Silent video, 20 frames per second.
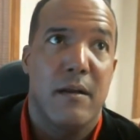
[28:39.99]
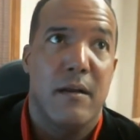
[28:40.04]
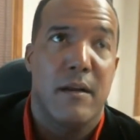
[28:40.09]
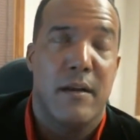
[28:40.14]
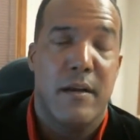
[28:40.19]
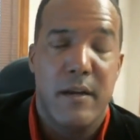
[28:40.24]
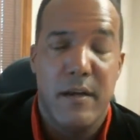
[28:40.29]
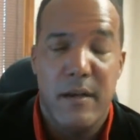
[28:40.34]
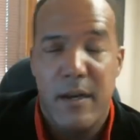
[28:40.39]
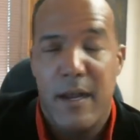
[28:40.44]

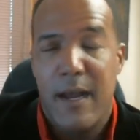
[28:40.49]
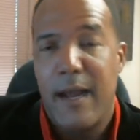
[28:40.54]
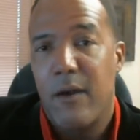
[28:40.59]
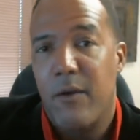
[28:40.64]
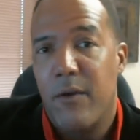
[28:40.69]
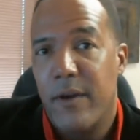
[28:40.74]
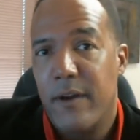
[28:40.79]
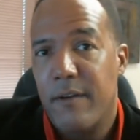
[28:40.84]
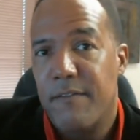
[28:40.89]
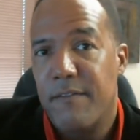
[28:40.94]
good
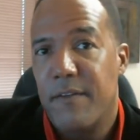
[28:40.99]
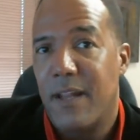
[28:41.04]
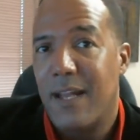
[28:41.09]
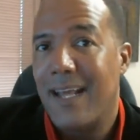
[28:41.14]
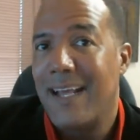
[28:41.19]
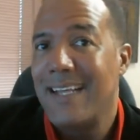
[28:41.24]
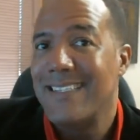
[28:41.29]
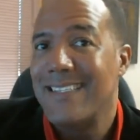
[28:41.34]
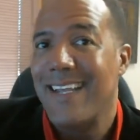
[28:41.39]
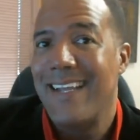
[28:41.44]
hiring for the
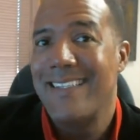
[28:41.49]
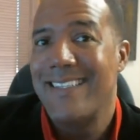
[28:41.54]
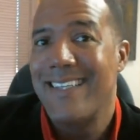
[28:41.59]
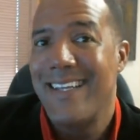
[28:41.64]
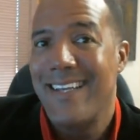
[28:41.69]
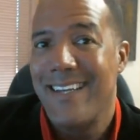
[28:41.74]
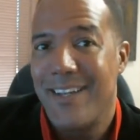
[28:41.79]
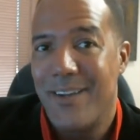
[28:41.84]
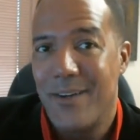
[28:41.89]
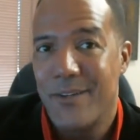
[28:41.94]
last
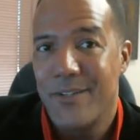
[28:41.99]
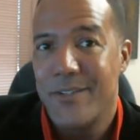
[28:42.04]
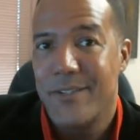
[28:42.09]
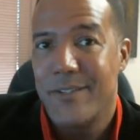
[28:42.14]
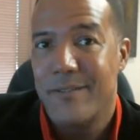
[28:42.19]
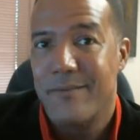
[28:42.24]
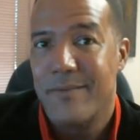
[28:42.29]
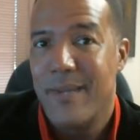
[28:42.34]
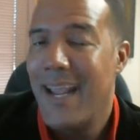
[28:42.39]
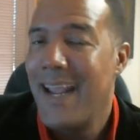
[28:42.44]
18 years.
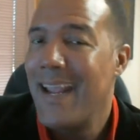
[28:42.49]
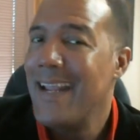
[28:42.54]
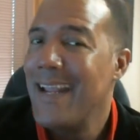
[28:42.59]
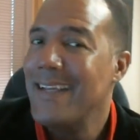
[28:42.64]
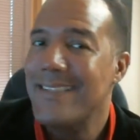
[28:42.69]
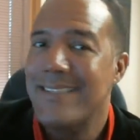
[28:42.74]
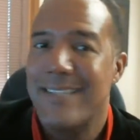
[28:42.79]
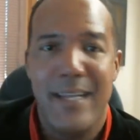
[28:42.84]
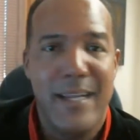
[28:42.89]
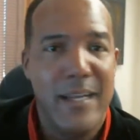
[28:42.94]

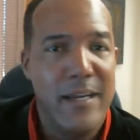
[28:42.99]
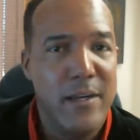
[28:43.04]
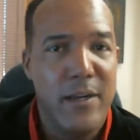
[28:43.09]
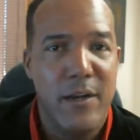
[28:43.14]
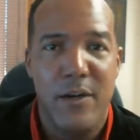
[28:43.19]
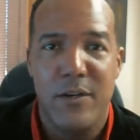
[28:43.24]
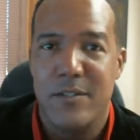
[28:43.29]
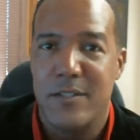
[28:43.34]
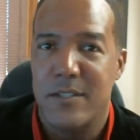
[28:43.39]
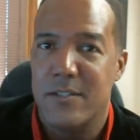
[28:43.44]
18 mm.
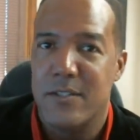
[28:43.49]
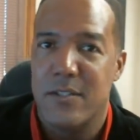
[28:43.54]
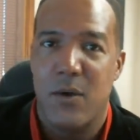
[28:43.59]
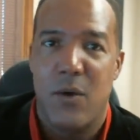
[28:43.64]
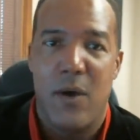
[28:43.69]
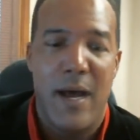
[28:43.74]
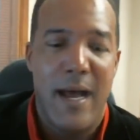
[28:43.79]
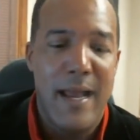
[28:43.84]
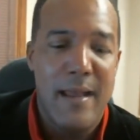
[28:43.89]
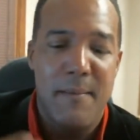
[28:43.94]
years, and so
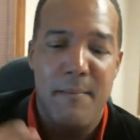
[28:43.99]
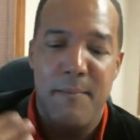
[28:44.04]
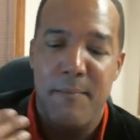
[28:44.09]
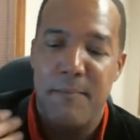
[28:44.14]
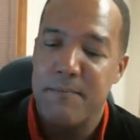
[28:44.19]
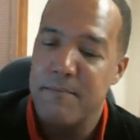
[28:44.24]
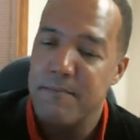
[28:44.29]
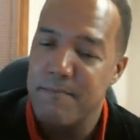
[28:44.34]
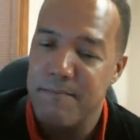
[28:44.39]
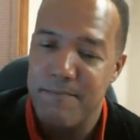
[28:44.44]
I
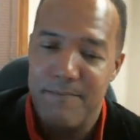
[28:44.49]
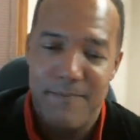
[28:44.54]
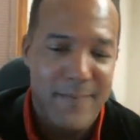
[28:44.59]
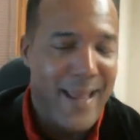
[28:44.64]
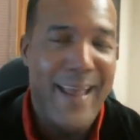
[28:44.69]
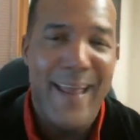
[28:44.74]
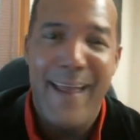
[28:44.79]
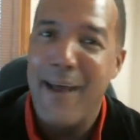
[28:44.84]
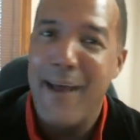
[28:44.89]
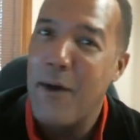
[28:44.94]
am
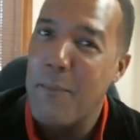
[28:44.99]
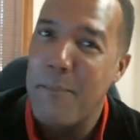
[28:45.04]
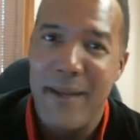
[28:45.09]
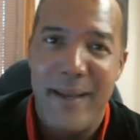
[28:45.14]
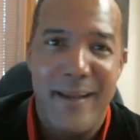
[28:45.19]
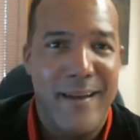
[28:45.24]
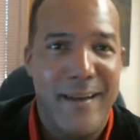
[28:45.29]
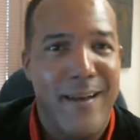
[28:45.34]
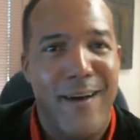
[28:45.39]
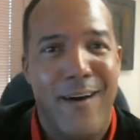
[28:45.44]
hell
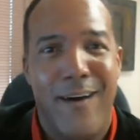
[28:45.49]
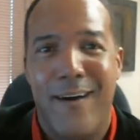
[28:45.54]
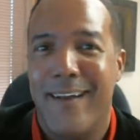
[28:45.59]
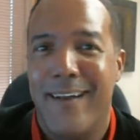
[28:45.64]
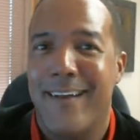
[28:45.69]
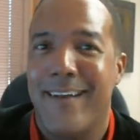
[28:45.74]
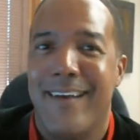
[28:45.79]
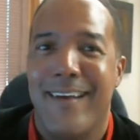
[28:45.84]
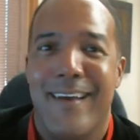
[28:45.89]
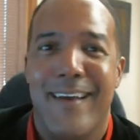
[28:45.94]
bent
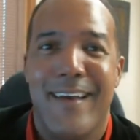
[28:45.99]
on.